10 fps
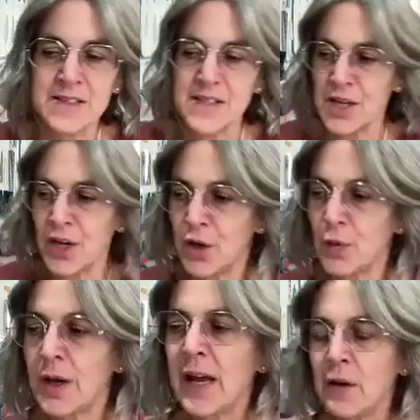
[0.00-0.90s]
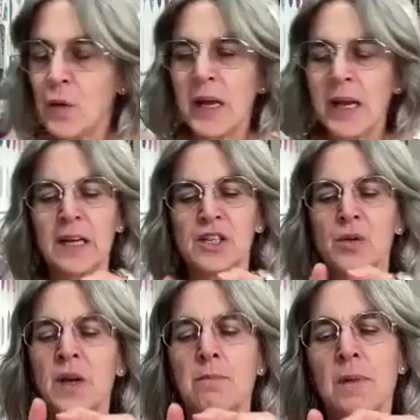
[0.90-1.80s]
So, and I quite like
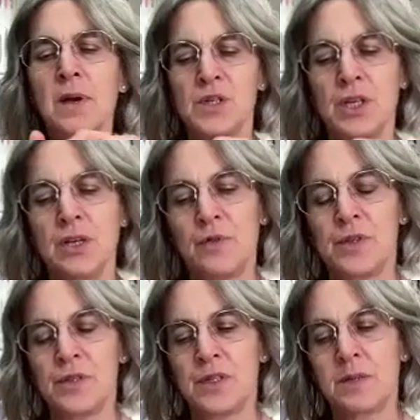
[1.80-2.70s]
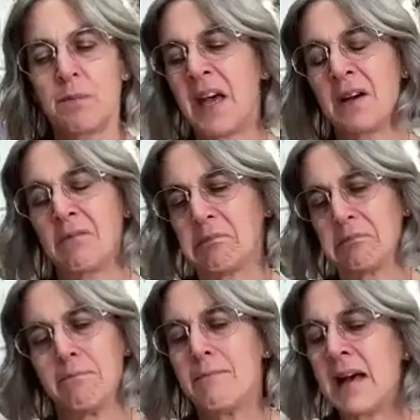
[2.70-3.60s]
doing a motif that's about
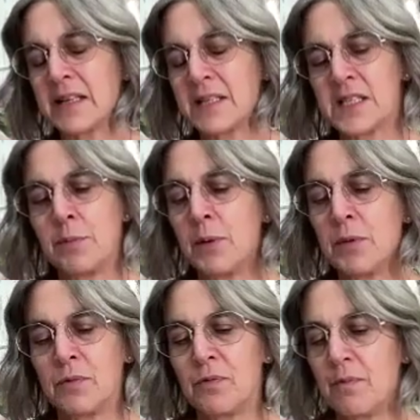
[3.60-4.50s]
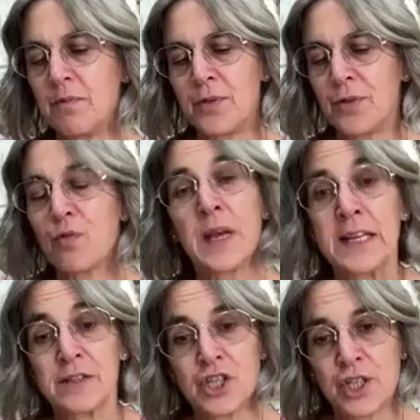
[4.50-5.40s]
maximum of 3
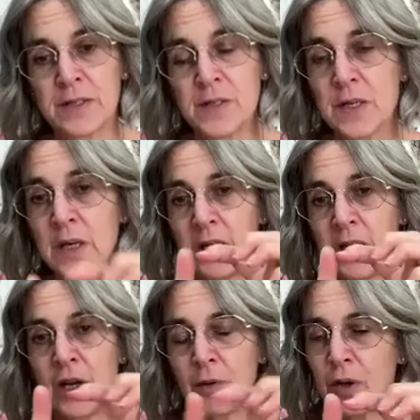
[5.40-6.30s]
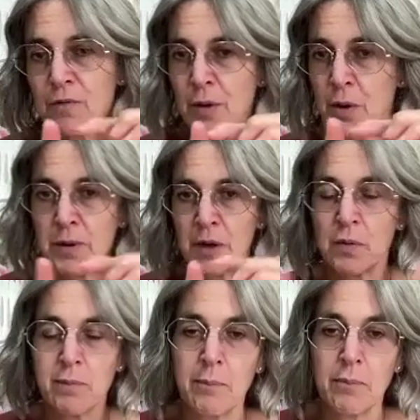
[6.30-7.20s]
inches. I don't go very big
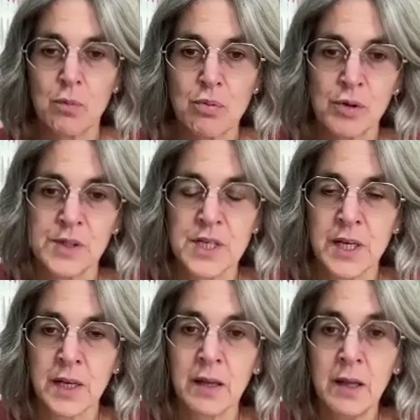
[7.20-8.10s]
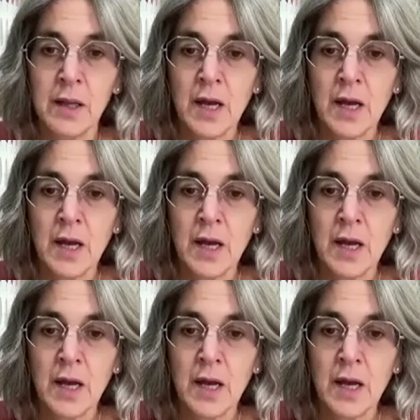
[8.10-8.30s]
with my block printing.